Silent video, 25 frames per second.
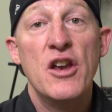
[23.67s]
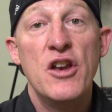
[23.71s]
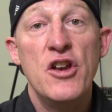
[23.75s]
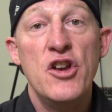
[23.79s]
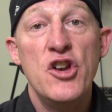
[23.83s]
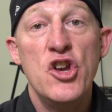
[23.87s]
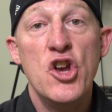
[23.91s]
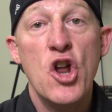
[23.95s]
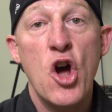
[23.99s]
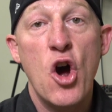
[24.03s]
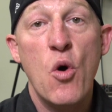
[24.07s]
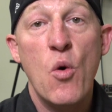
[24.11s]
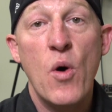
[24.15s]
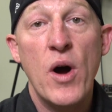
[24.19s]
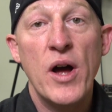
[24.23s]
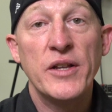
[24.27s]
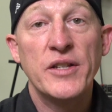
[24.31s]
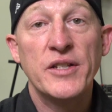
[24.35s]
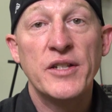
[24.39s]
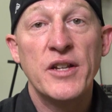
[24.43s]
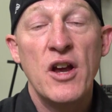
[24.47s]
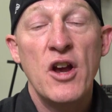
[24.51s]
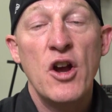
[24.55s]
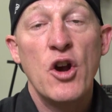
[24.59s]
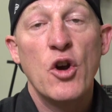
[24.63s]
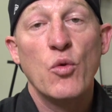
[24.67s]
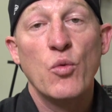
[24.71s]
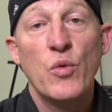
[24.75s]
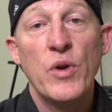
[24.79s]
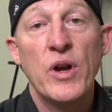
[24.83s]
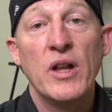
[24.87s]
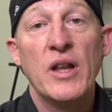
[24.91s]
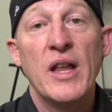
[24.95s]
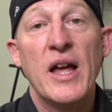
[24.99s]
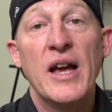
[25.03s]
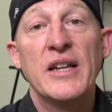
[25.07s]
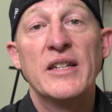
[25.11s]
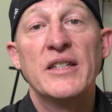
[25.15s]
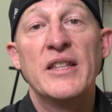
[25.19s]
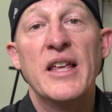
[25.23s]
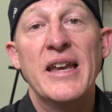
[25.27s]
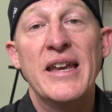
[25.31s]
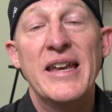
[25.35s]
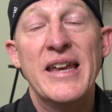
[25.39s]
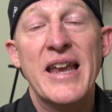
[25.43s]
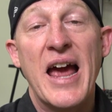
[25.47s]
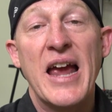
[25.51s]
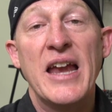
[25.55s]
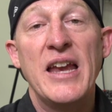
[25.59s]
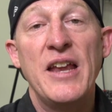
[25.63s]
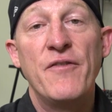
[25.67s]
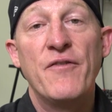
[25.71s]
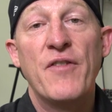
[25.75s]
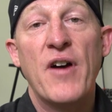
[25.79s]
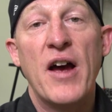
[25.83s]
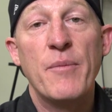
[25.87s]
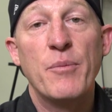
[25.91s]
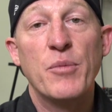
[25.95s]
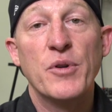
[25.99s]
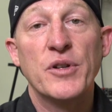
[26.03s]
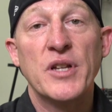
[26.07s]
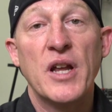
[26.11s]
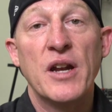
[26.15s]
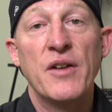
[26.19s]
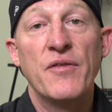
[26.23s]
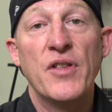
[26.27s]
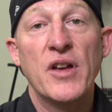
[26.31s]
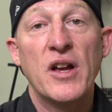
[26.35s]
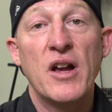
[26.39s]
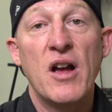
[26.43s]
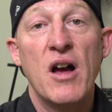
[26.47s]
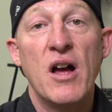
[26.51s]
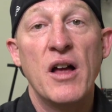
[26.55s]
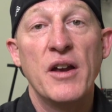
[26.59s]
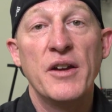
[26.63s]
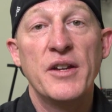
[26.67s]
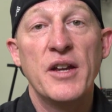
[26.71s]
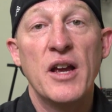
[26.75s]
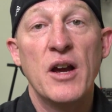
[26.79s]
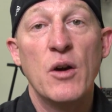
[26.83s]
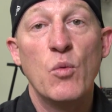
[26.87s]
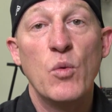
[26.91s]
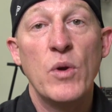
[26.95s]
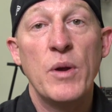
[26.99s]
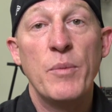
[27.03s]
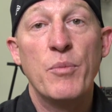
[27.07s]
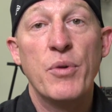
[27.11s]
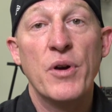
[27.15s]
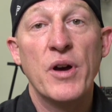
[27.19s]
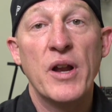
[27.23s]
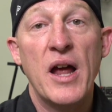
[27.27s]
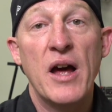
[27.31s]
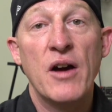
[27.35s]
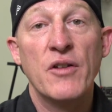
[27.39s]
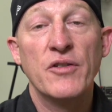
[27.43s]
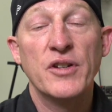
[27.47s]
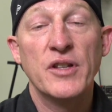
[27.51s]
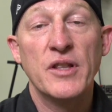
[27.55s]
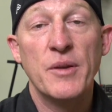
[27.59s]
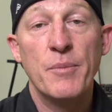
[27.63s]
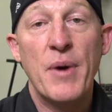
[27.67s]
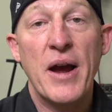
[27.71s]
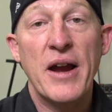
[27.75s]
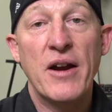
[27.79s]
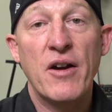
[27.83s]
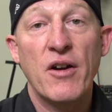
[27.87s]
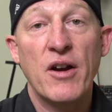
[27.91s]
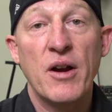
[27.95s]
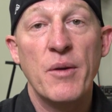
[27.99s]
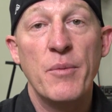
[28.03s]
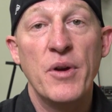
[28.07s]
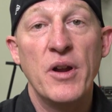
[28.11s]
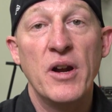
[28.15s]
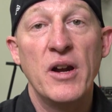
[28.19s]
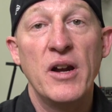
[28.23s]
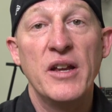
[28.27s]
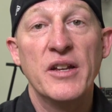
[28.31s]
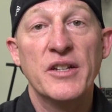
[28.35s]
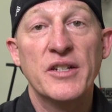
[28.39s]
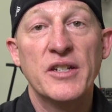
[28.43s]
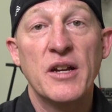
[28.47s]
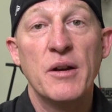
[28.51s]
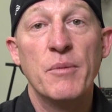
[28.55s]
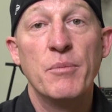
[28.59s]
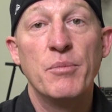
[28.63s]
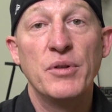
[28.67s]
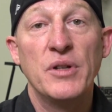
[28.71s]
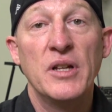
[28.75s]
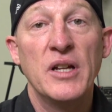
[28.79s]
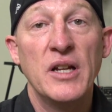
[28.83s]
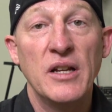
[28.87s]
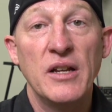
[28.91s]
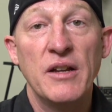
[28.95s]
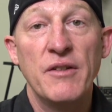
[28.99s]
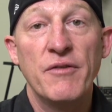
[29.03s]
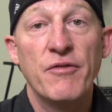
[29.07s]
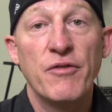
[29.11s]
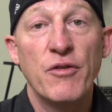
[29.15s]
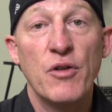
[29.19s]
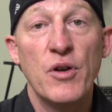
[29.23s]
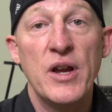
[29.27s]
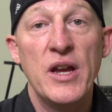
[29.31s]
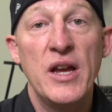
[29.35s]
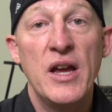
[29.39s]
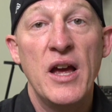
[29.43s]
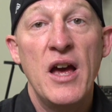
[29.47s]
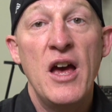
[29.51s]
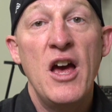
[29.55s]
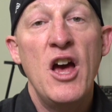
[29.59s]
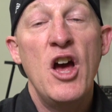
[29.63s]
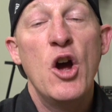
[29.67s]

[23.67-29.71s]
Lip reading: know us, realize that 95% of the content we put out to the biker community is completely free.